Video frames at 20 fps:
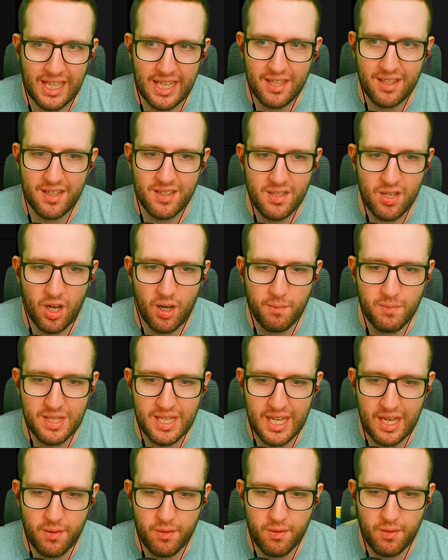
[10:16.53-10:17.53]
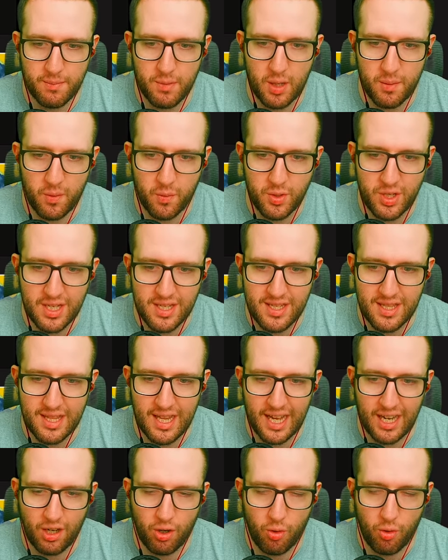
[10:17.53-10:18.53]
in the top tier at the moment, which isn't
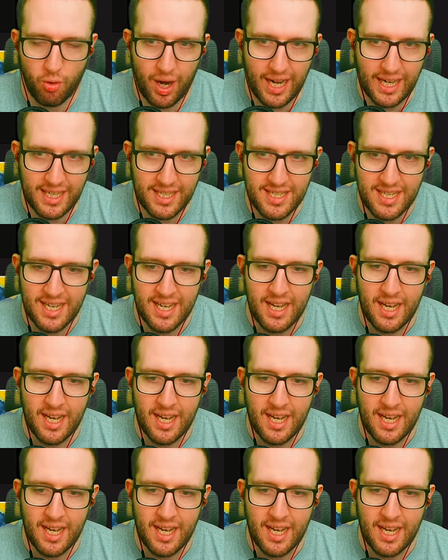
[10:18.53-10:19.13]
that great.